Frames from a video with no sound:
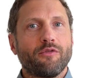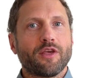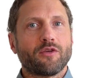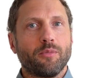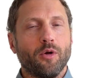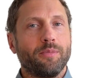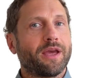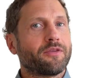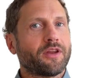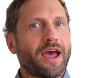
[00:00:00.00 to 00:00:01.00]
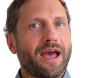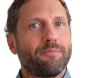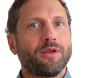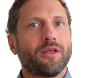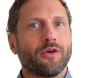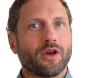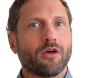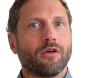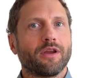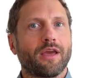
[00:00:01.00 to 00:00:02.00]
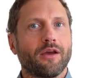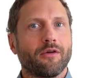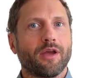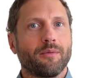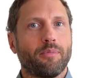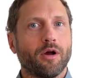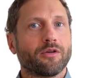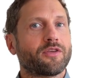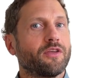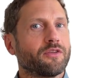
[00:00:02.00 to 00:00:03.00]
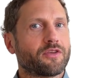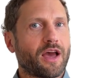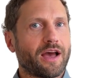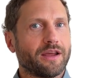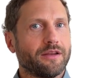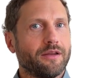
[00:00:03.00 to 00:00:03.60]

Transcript: visible because it happened to the current carrying parts inside.